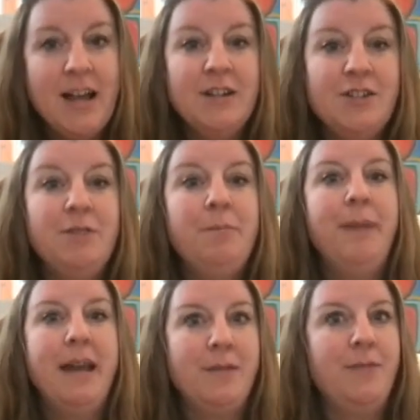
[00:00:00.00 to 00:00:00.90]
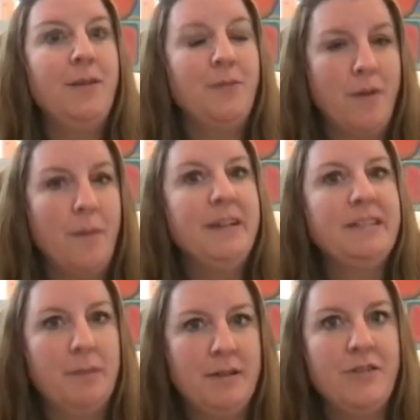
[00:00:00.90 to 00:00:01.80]
to benefit from
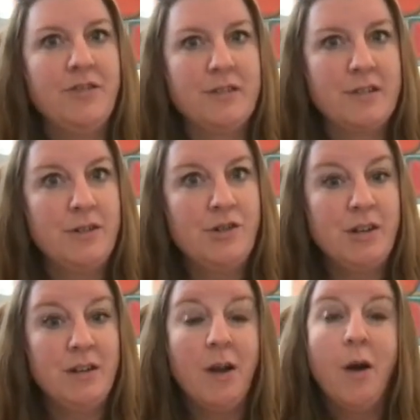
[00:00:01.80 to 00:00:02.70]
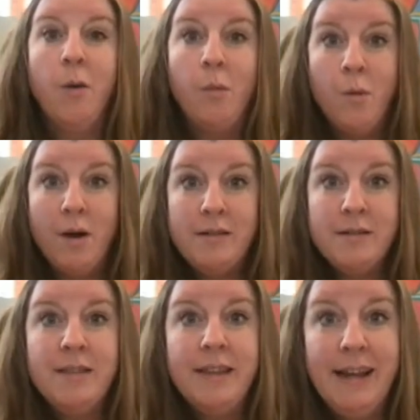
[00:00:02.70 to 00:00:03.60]
this potential solution? What
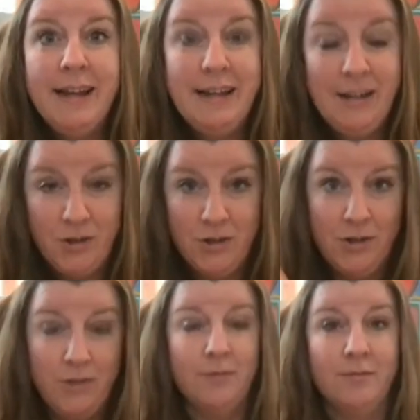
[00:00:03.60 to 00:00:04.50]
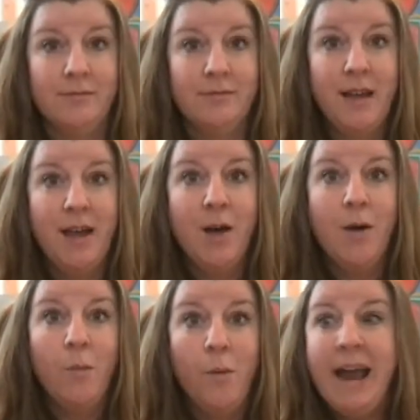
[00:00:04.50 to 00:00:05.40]
do they need to do?
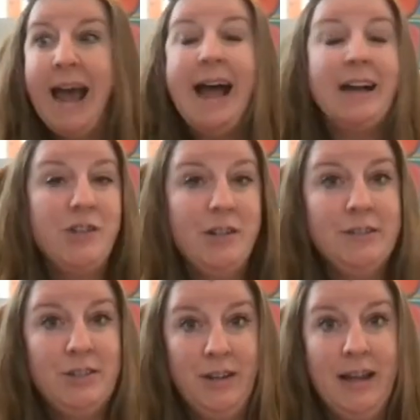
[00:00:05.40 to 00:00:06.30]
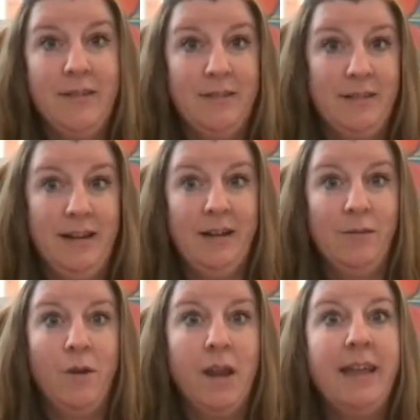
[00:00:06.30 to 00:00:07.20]
What actions do they have to take?
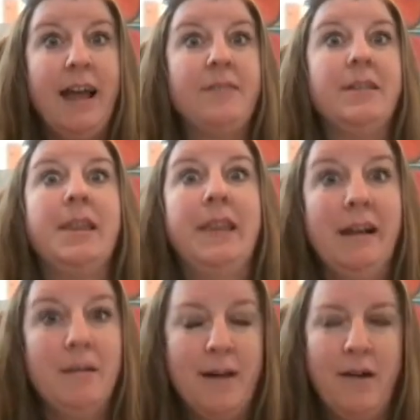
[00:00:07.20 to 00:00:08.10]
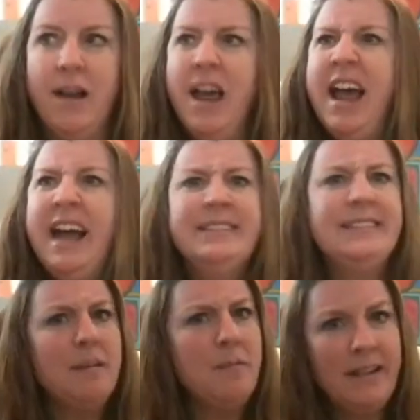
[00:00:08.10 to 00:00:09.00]
What do they have to think about? And
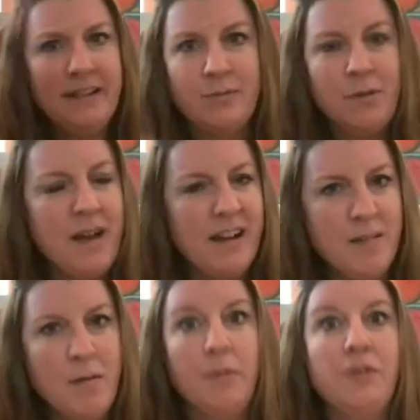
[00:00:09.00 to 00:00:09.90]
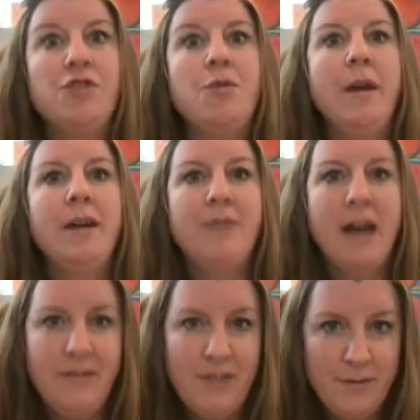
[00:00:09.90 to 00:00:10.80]
some of these, we might come up with
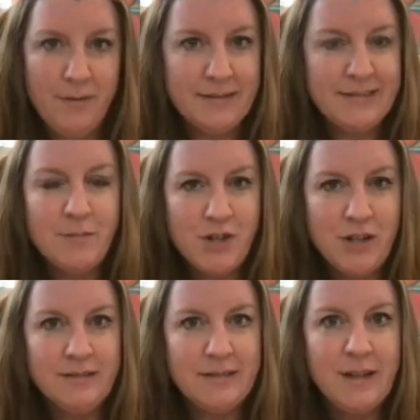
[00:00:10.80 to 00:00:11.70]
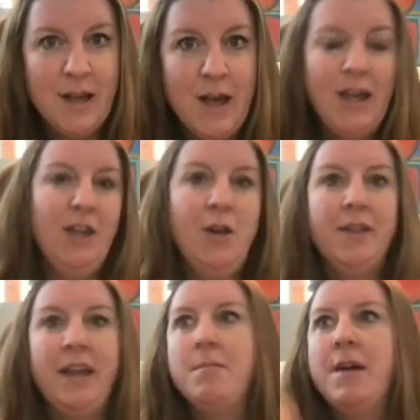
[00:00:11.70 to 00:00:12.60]
25 different assumptions.
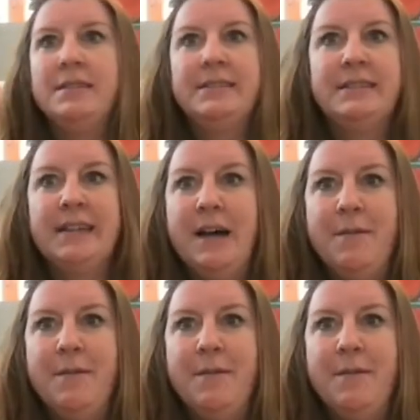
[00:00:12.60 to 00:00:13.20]
They must